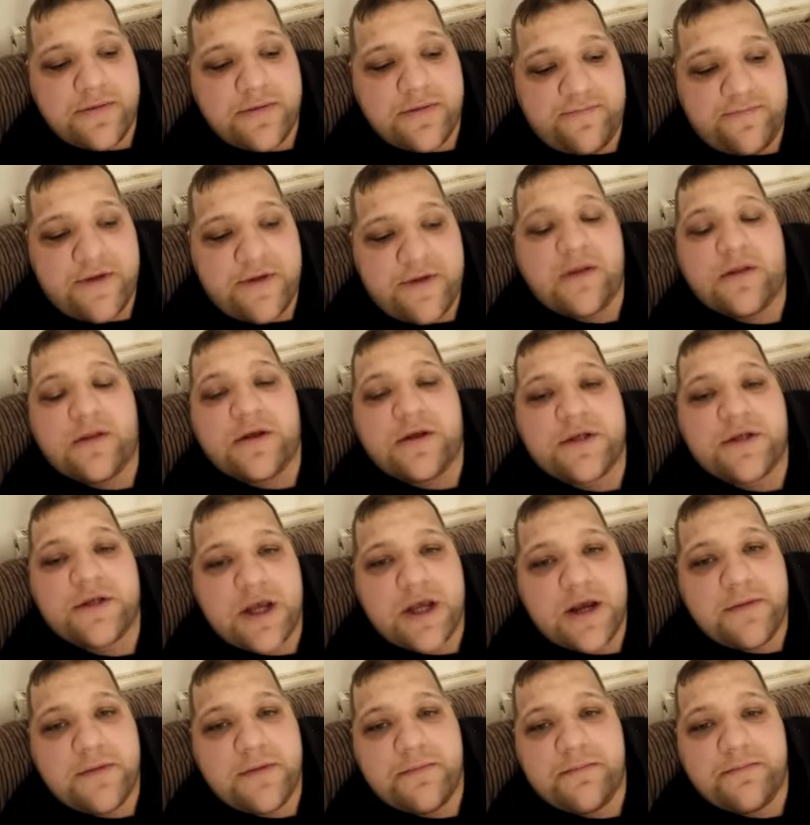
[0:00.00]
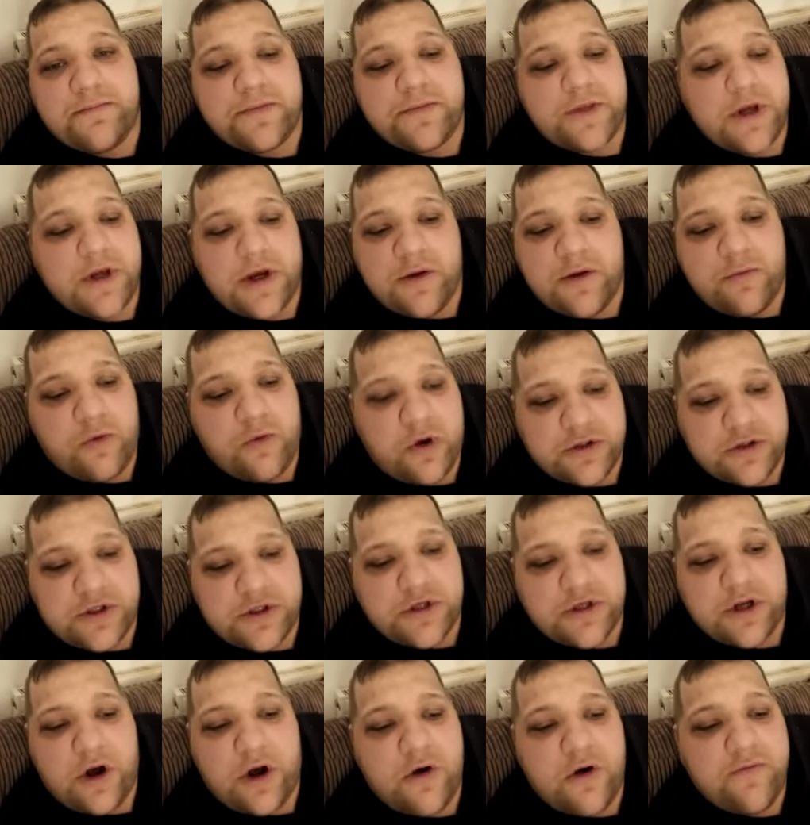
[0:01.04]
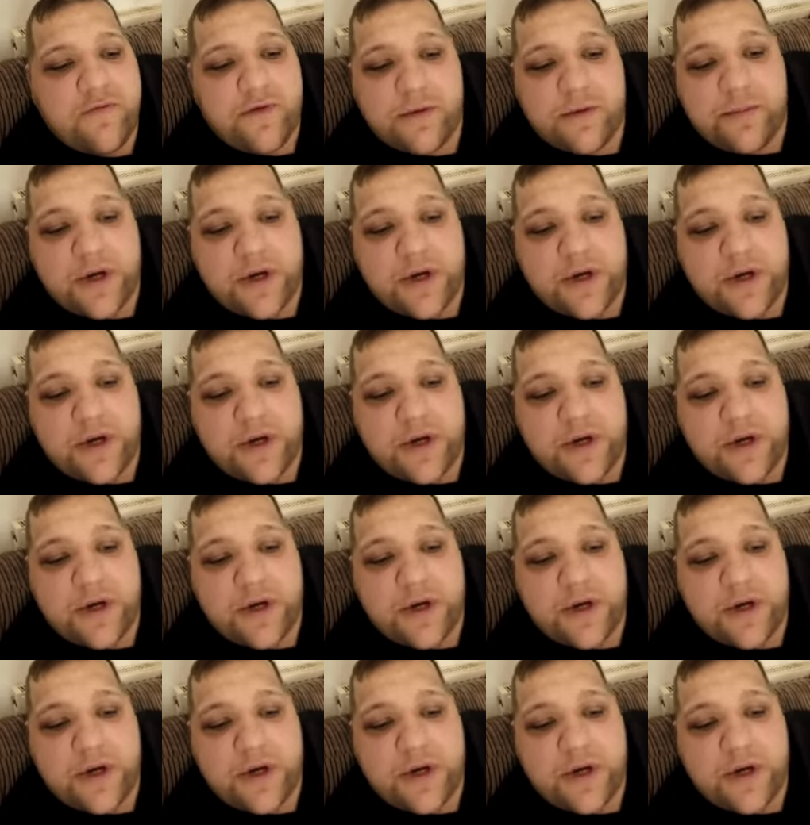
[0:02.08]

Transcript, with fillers: felt the same that it wasn't over